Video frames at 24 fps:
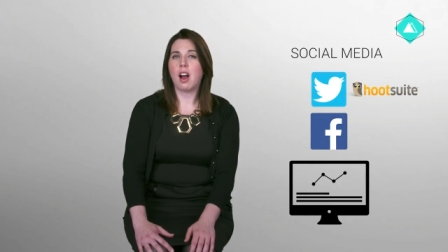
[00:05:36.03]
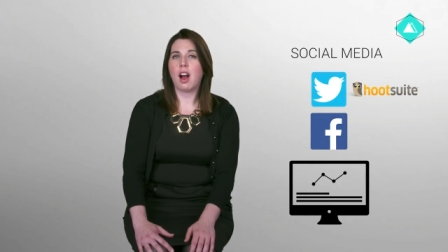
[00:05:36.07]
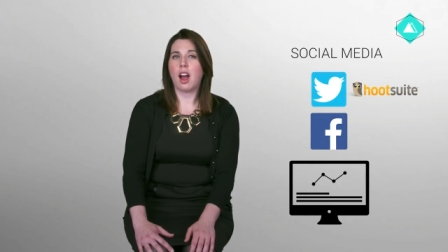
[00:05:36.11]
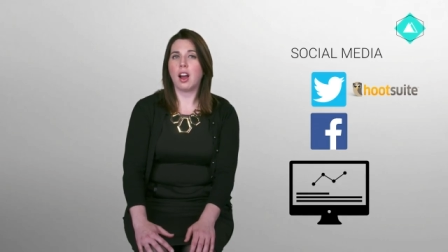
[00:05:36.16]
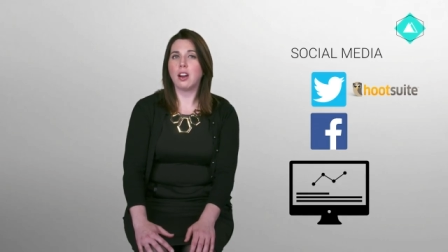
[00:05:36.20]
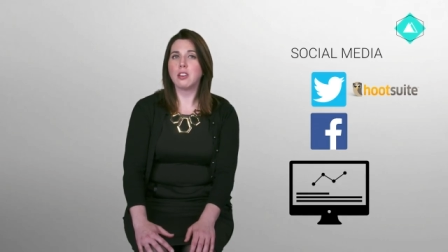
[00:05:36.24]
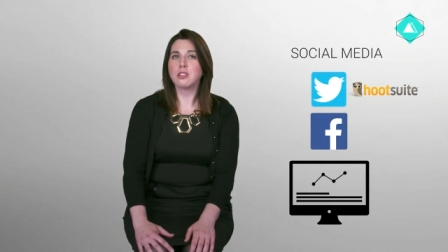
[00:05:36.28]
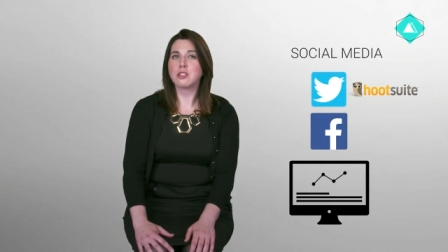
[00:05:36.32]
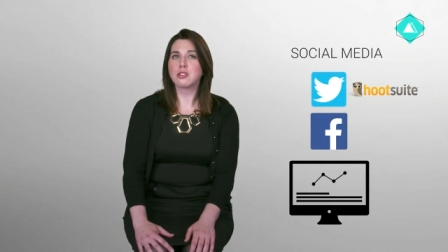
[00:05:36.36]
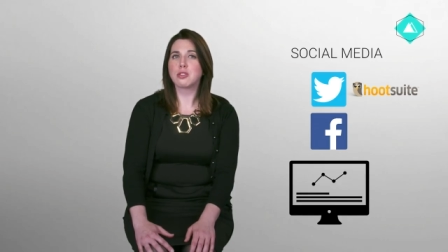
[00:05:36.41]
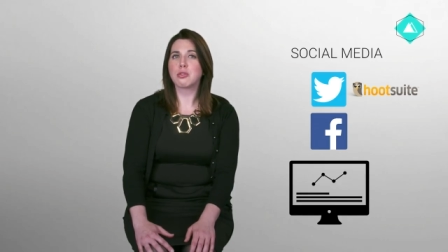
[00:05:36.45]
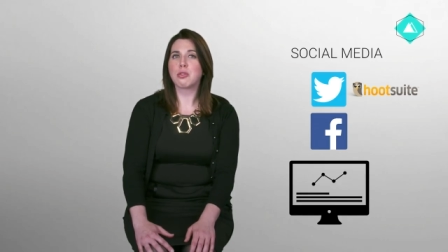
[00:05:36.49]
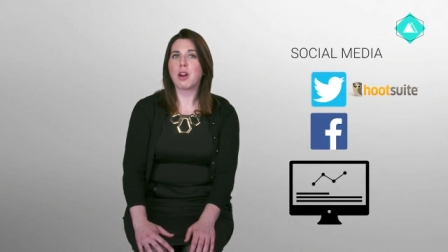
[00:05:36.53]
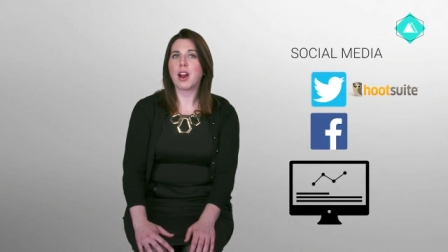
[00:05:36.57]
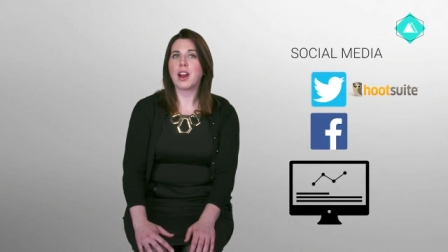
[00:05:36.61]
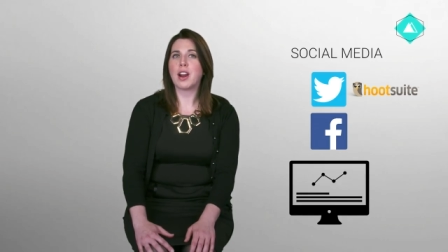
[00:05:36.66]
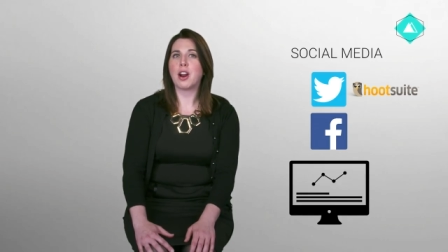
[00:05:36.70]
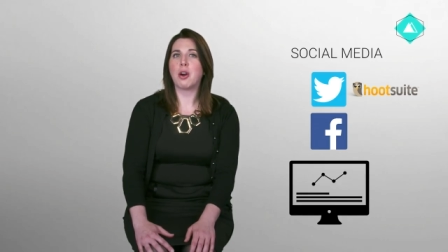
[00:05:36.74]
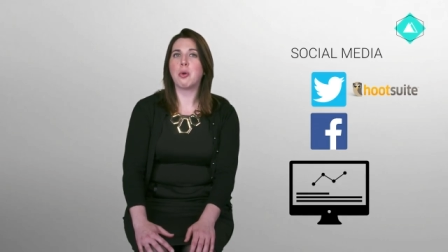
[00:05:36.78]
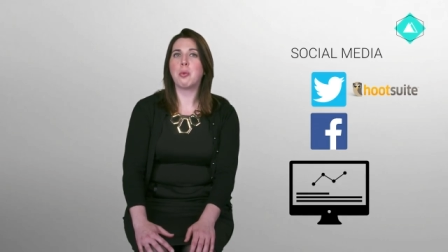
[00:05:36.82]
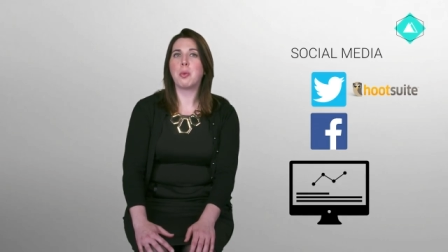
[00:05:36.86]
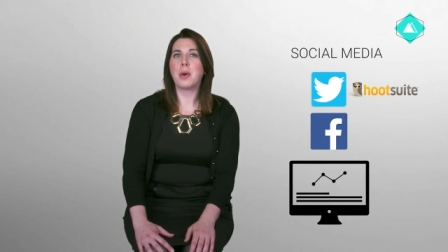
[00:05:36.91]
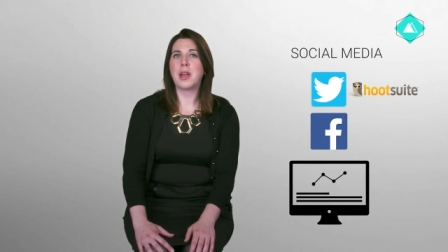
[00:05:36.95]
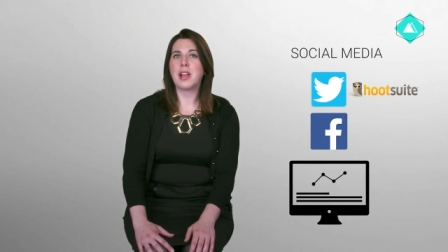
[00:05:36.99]
I also write
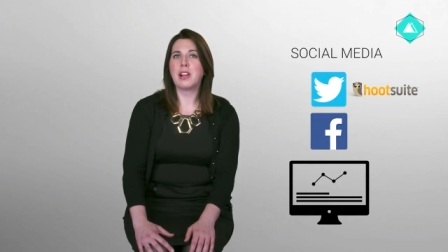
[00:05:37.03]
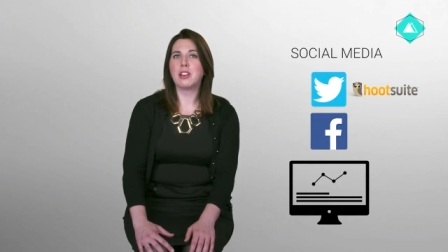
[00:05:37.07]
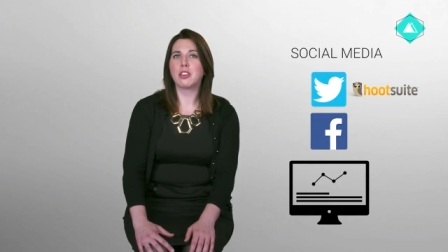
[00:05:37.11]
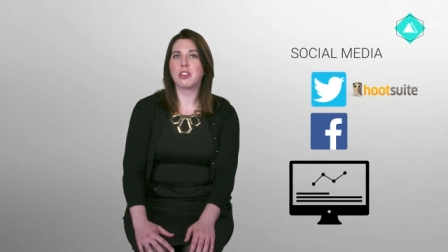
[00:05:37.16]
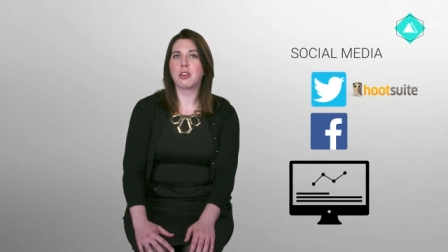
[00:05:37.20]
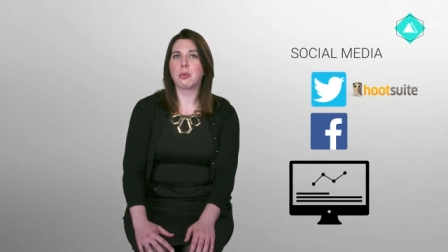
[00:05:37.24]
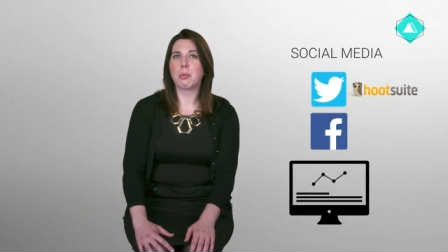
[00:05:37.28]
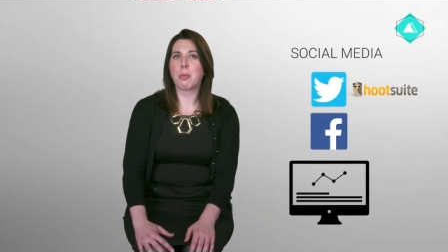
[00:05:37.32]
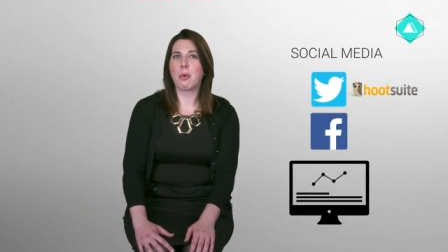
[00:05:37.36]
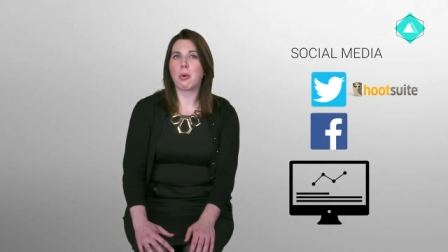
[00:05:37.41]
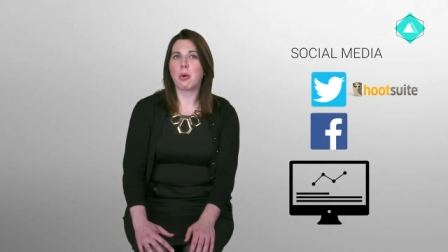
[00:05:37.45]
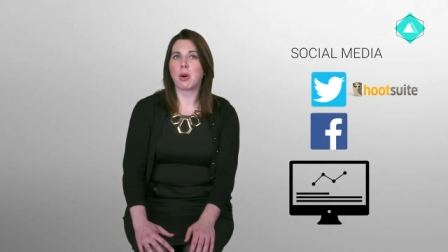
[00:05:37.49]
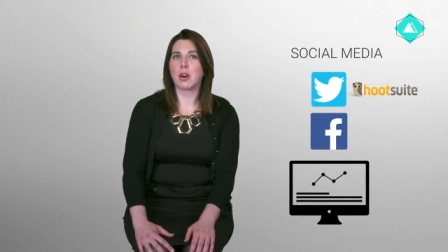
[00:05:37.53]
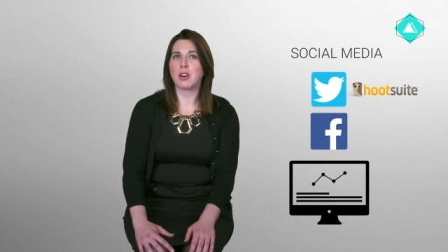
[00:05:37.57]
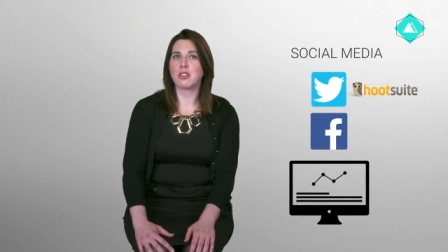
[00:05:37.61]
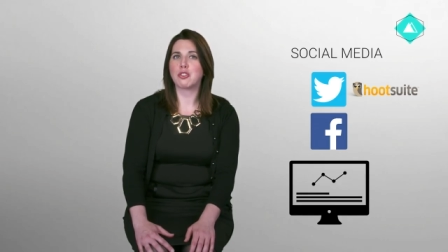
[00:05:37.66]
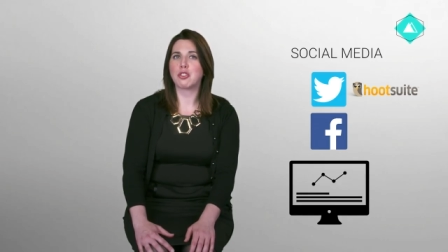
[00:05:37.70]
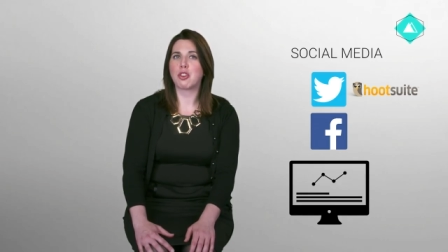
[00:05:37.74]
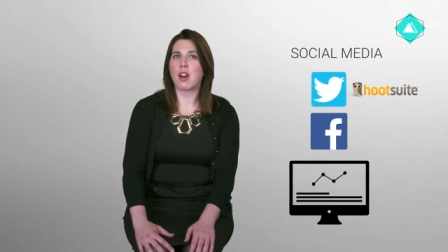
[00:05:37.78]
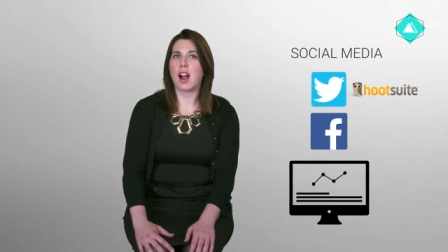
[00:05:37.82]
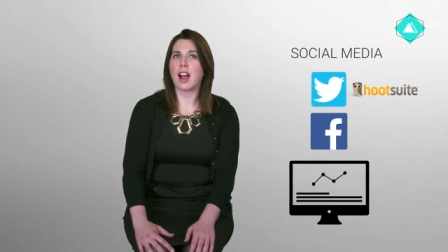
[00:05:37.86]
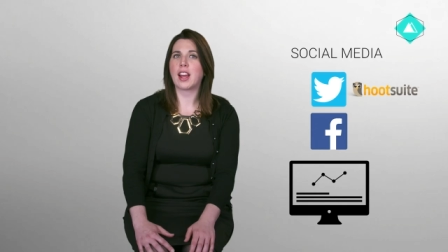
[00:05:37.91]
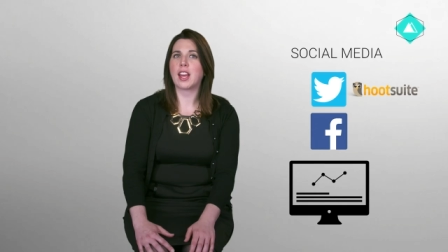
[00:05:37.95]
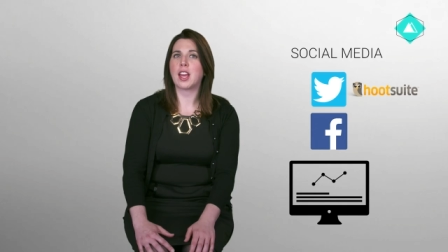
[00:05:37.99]
a weekly report
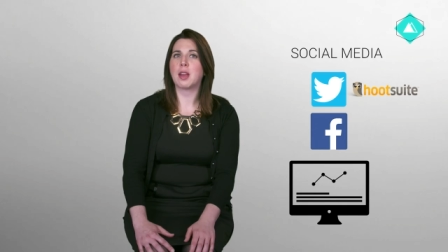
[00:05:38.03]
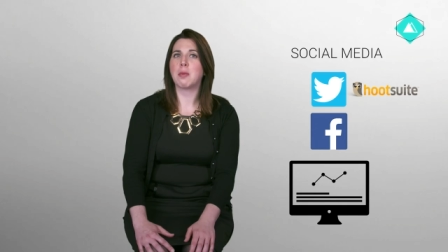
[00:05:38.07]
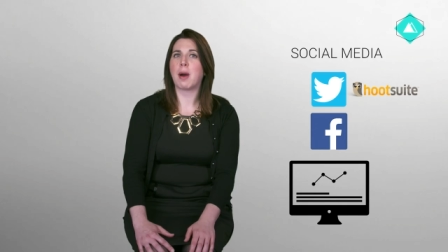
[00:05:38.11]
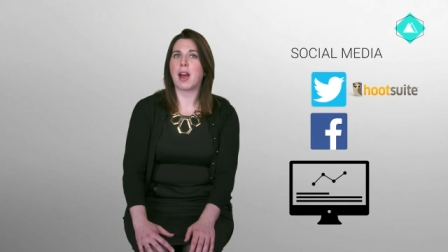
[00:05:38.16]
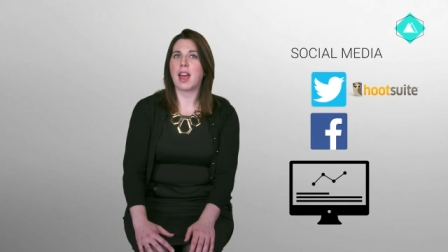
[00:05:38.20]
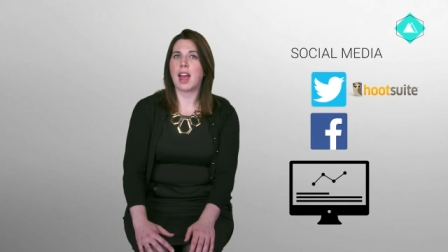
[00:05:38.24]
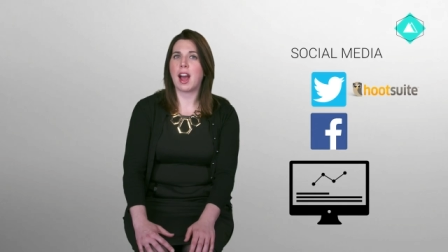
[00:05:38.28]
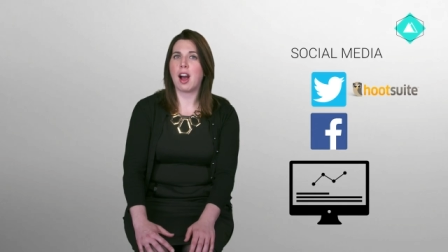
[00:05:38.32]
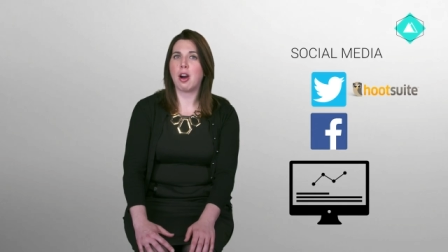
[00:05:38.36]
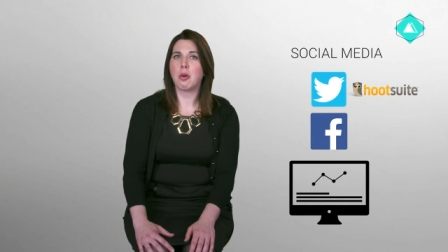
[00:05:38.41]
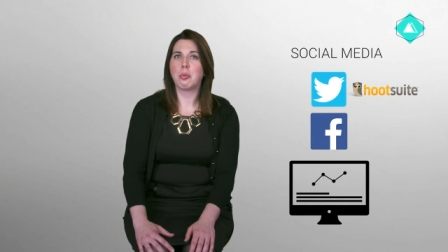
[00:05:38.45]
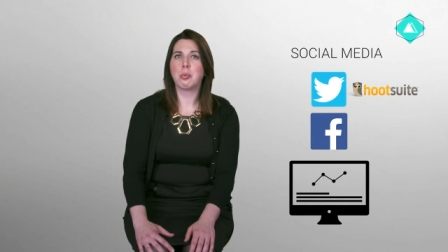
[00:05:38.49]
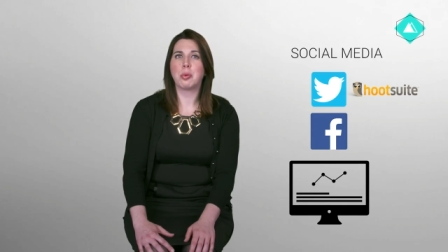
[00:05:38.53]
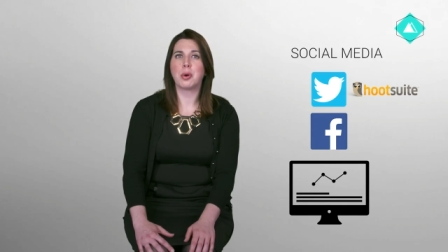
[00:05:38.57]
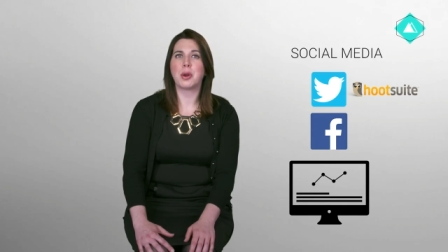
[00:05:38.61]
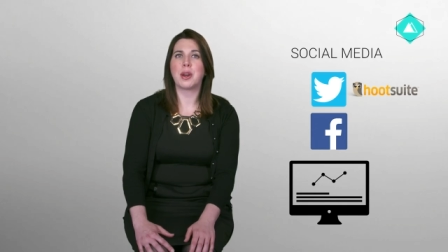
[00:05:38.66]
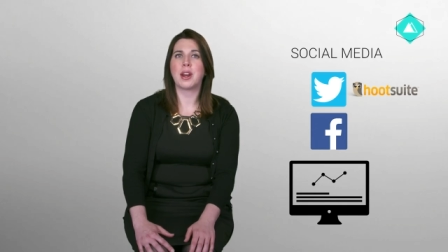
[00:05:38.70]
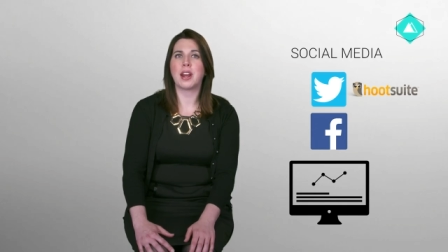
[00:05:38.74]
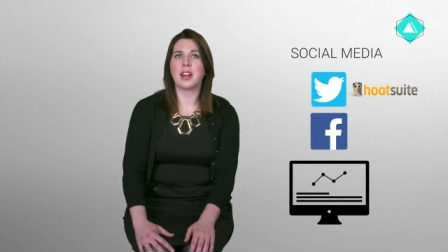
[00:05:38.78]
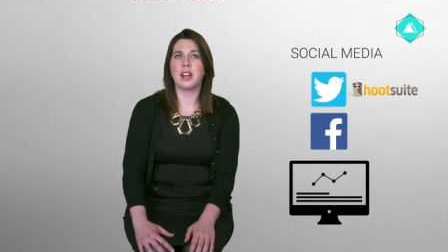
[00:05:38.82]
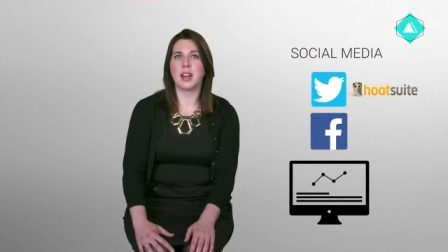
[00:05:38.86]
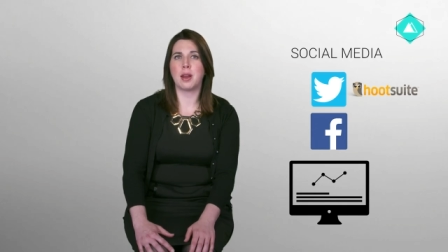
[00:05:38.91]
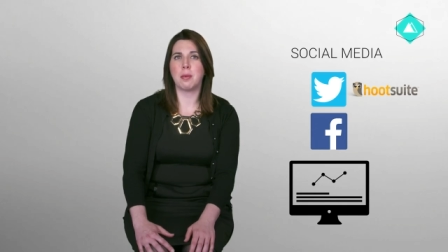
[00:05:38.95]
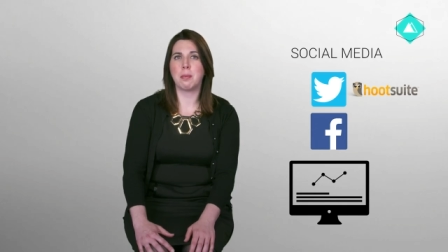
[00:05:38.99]
tracking my output
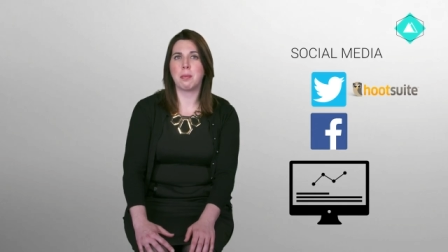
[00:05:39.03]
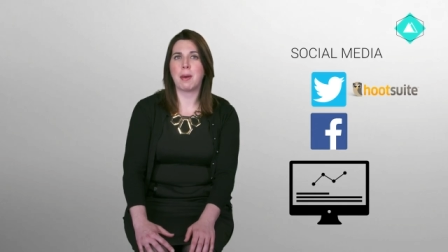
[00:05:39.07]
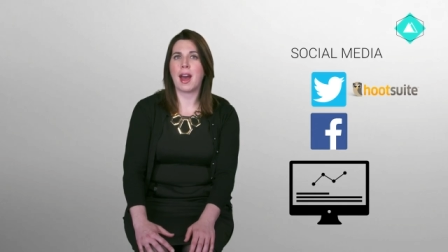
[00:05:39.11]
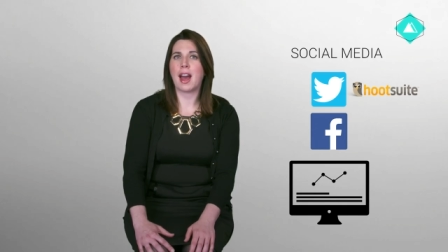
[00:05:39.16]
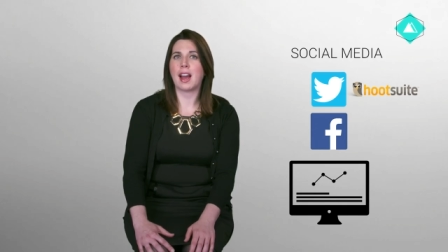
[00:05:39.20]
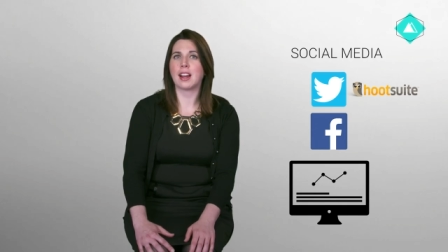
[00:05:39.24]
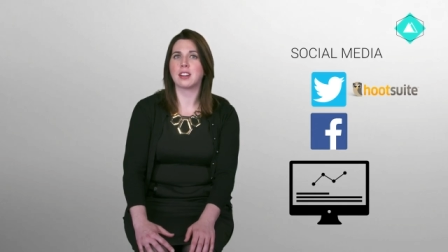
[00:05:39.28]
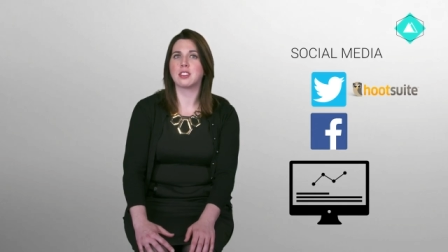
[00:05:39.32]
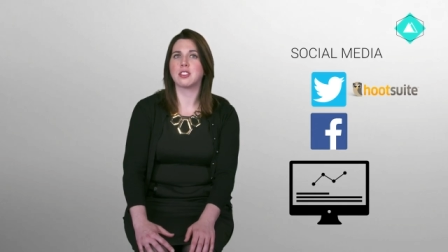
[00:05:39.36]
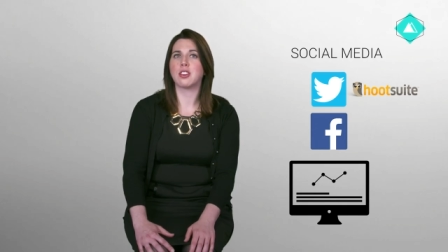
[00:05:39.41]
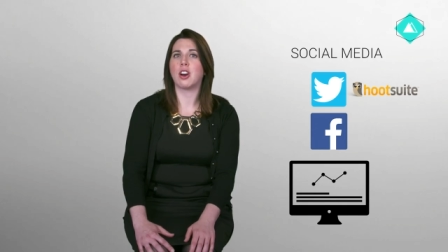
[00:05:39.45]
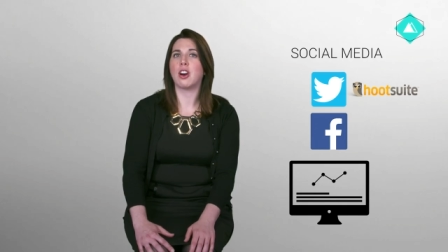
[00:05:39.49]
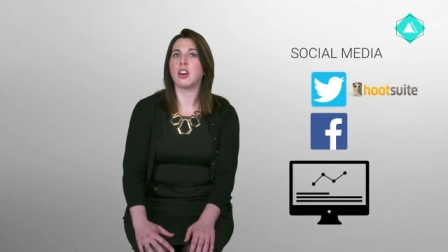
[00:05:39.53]
and impact